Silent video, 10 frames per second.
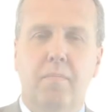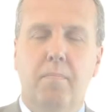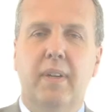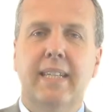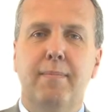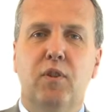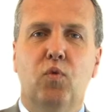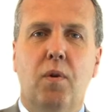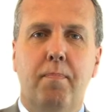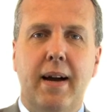My name is
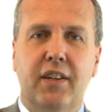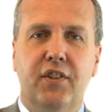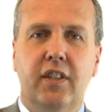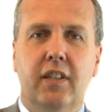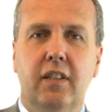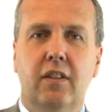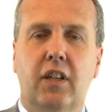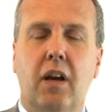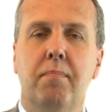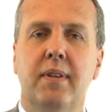Rob Baxter. The
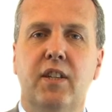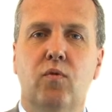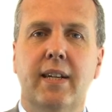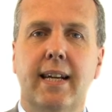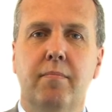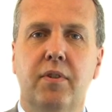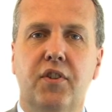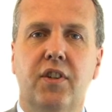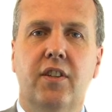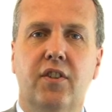company is Red Admiral
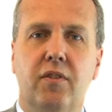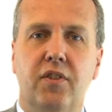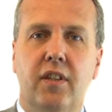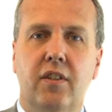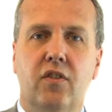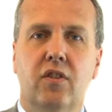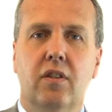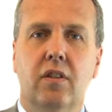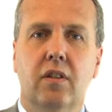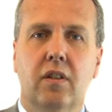Design Associates.
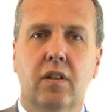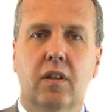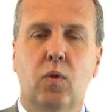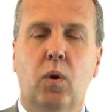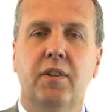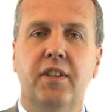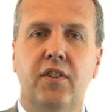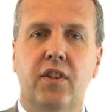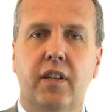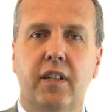Quality
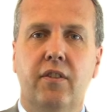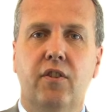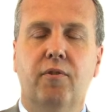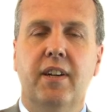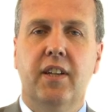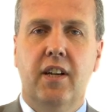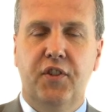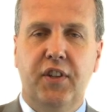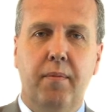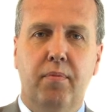design to create a
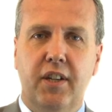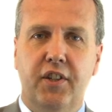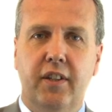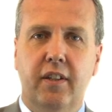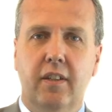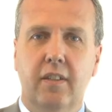lasting impression.